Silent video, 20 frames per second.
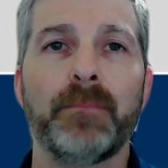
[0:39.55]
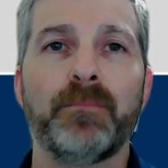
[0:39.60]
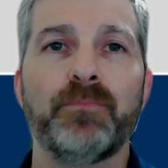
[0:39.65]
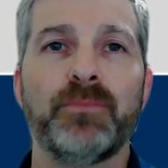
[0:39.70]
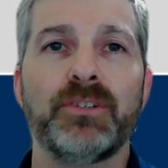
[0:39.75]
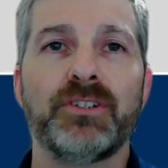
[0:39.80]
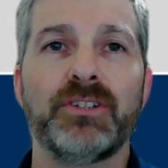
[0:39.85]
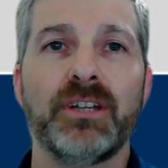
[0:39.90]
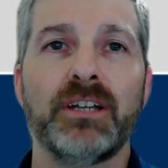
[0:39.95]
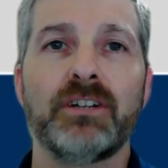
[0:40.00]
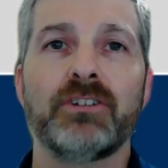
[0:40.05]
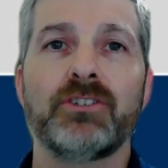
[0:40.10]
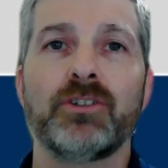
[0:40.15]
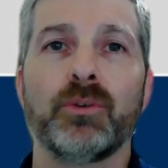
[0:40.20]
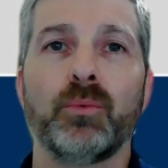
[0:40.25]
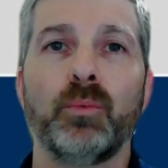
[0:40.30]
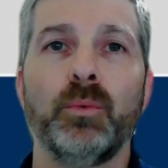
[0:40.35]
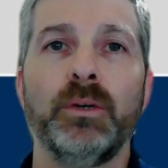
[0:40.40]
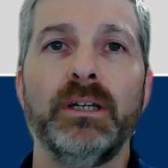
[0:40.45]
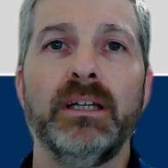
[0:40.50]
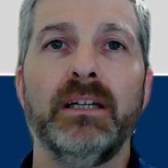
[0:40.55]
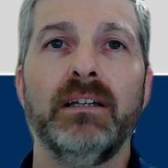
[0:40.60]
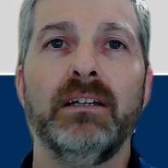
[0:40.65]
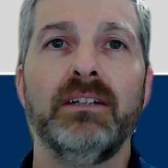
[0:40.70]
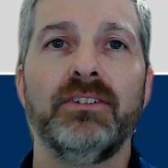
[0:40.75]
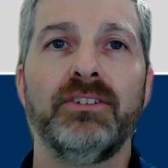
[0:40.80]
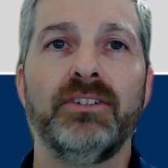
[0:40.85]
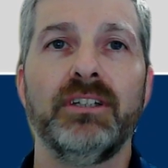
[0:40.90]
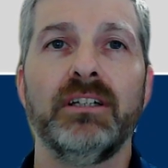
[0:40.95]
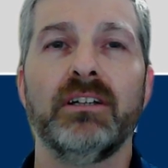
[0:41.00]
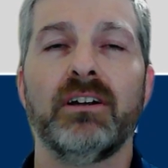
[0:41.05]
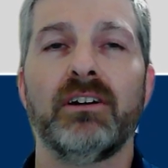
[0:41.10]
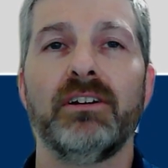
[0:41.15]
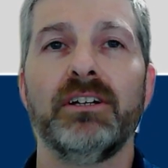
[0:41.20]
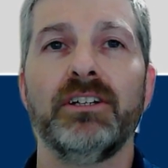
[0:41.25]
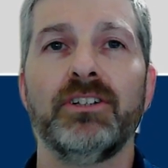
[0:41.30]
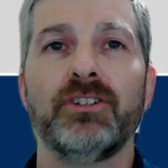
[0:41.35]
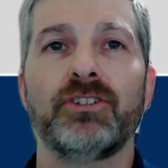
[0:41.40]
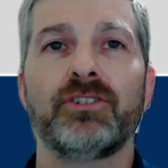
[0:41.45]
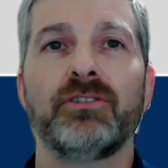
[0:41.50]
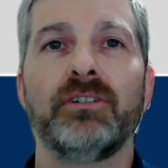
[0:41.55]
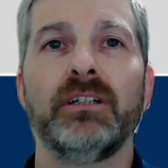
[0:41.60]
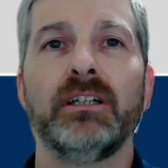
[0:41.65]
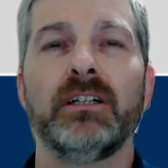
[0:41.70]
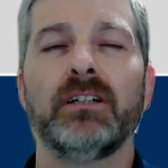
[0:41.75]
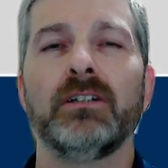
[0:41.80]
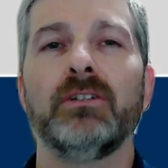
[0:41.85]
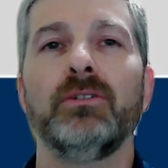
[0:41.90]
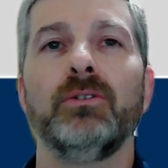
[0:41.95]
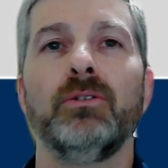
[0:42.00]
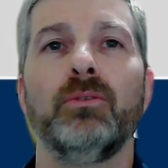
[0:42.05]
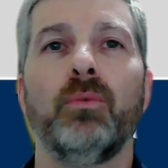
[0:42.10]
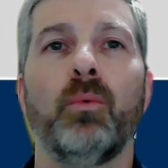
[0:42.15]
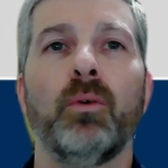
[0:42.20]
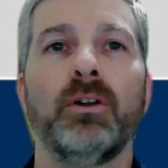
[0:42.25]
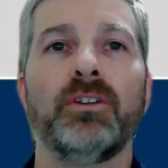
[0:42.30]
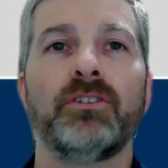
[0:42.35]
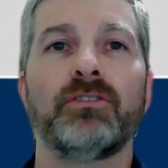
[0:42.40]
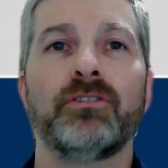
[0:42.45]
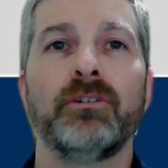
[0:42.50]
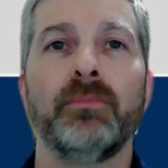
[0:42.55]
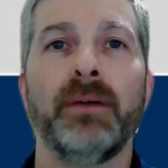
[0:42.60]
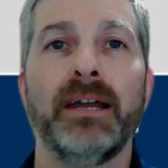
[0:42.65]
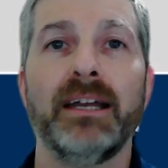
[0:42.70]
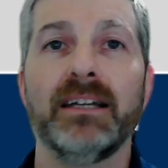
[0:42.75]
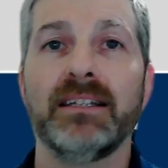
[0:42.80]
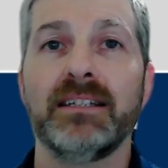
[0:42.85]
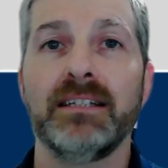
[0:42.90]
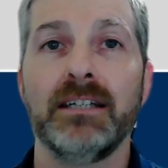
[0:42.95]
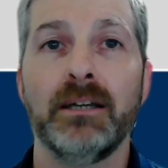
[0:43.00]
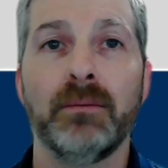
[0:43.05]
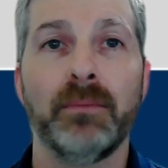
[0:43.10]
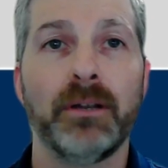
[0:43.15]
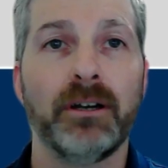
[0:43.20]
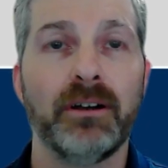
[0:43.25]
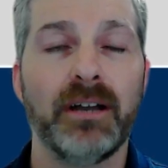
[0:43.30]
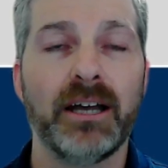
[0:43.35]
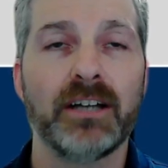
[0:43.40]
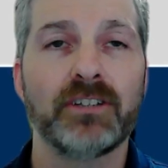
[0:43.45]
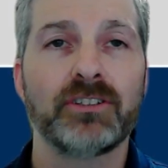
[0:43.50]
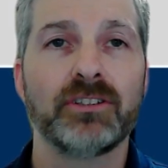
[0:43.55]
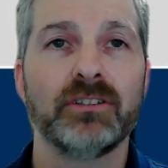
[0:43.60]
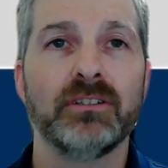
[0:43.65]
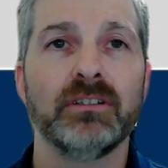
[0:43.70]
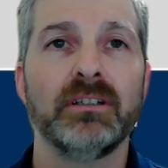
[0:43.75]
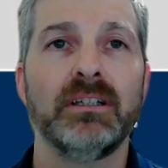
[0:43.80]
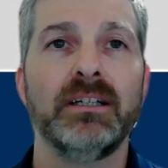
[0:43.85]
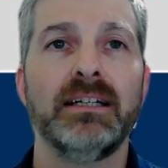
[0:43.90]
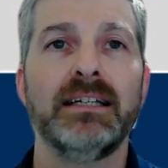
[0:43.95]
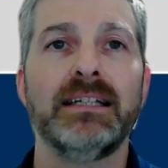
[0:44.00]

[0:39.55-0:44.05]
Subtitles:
Standards that we see in our industry include ones from ASTM International,